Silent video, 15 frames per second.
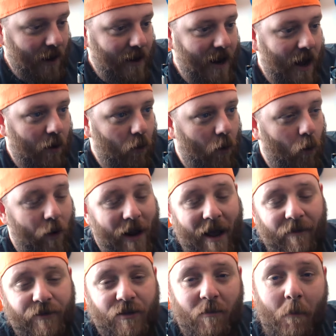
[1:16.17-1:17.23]
Now, we
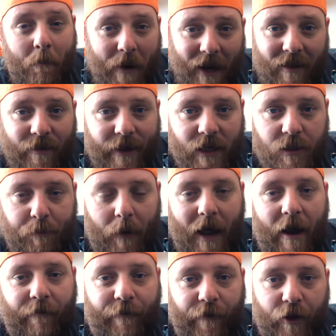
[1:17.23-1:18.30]
have some big things
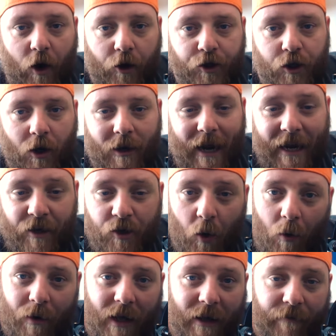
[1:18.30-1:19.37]
planned for the Ochilon. I
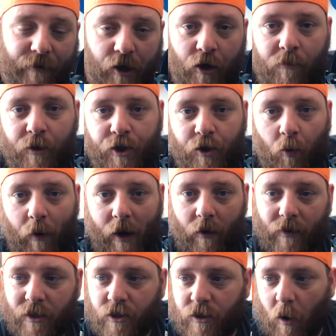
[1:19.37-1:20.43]
don't want to give too much away
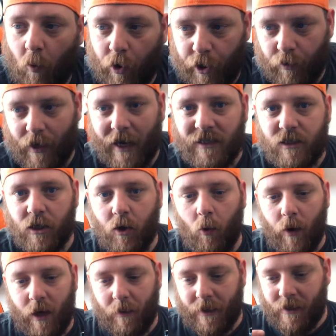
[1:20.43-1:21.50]
on this because I want you guys to
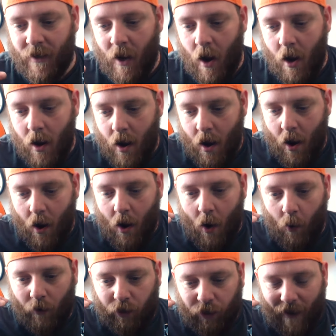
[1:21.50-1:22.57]
go into it
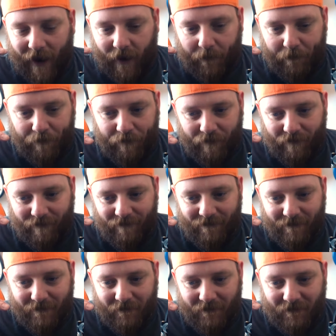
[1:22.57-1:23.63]
with, like,
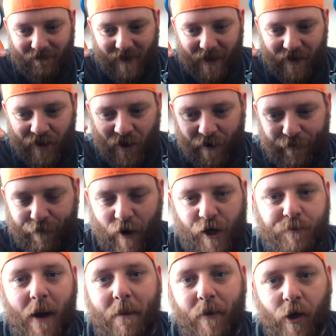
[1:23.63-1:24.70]
not a
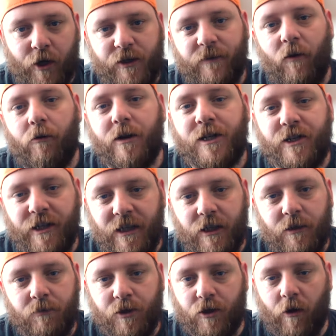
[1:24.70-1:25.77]
fresh mind, because you've already seen
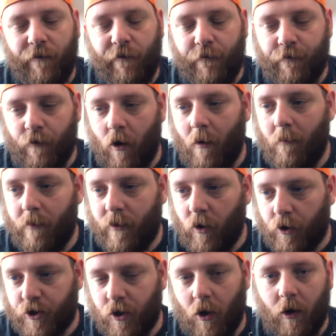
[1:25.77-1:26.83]
some stuff from the
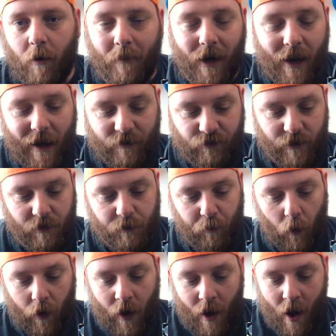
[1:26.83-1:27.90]
Ochilon on my live streams,
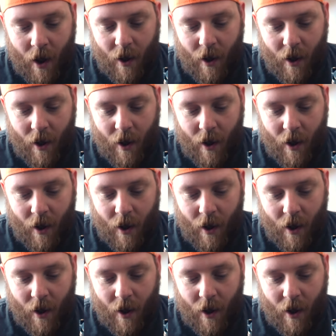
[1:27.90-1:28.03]
but